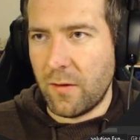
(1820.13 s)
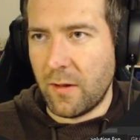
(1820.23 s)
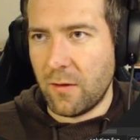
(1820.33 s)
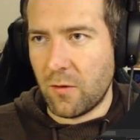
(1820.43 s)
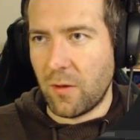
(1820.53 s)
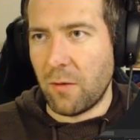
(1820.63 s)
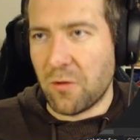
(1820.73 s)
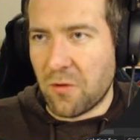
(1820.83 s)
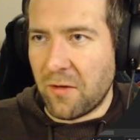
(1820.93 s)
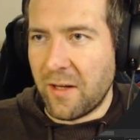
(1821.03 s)
Yeah, so that
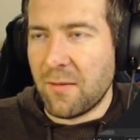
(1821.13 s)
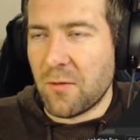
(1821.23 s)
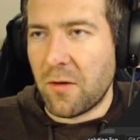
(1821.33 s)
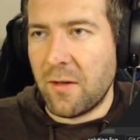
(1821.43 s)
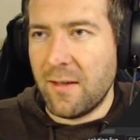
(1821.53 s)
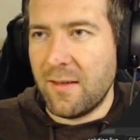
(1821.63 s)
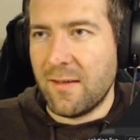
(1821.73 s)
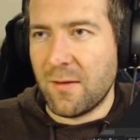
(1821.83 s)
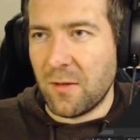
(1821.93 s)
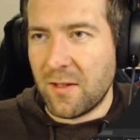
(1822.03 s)
was correct, I'm sorry.
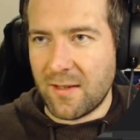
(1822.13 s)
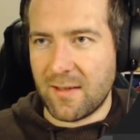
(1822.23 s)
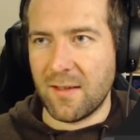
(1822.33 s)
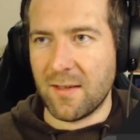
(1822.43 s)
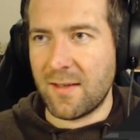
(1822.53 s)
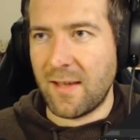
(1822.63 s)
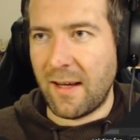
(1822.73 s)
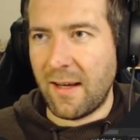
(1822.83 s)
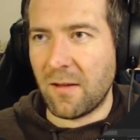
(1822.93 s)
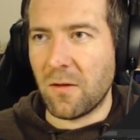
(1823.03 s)
So this is the
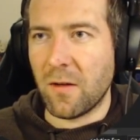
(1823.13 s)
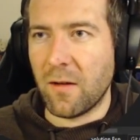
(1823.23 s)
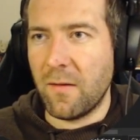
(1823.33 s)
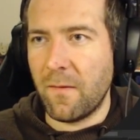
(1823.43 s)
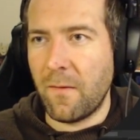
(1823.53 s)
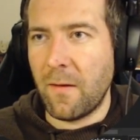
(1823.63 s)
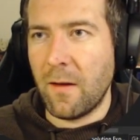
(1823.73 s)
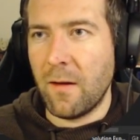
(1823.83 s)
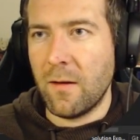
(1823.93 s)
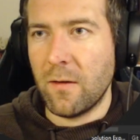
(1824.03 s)
stack at the
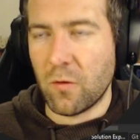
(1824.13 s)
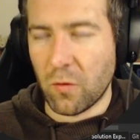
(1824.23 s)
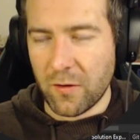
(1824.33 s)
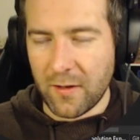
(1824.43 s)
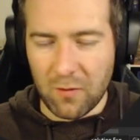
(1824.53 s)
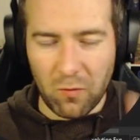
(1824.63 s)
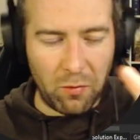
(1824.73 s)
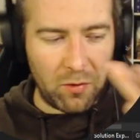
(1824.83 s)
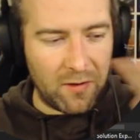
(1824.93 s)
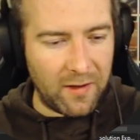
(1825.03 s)
source, that's where
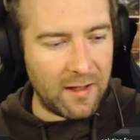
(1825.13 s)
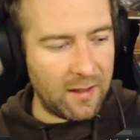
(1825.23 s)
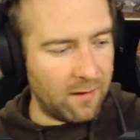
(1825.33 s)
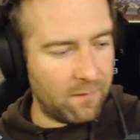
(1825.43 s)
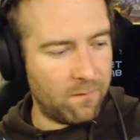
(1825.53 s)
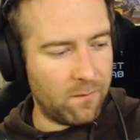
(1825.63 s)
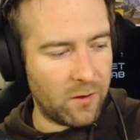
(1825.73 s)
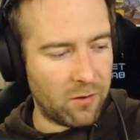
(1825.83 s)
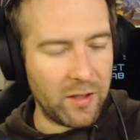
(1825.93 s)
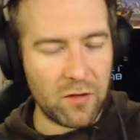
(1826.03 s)
we're taking
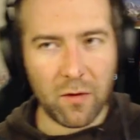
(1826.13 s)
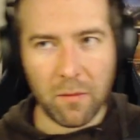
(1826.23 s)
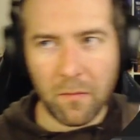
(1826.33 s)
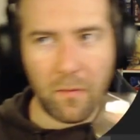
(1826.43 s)
crates from.